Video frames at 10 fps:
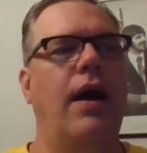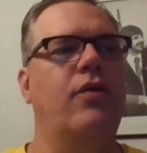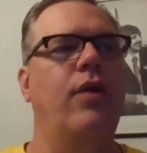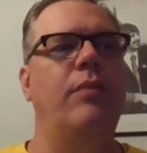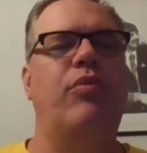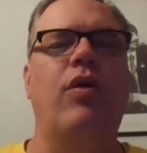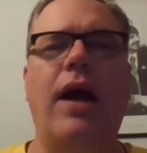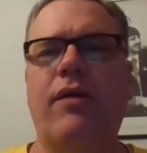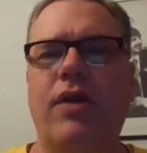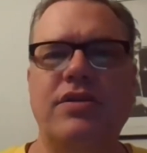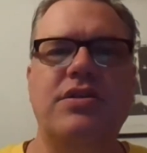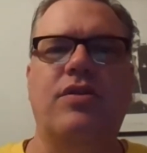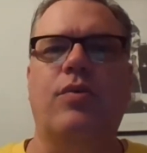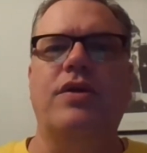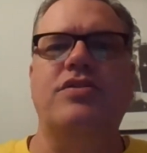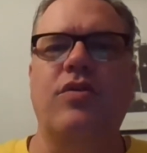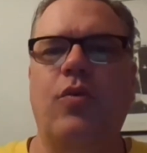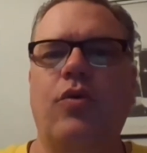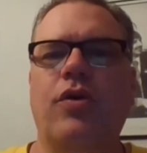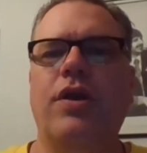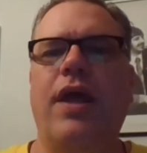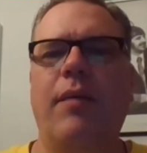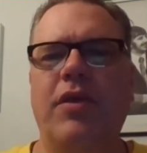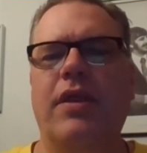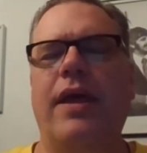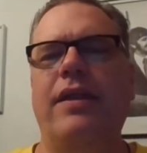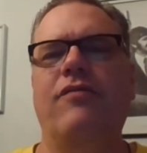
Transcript: create progress that the rest of the world could emulate.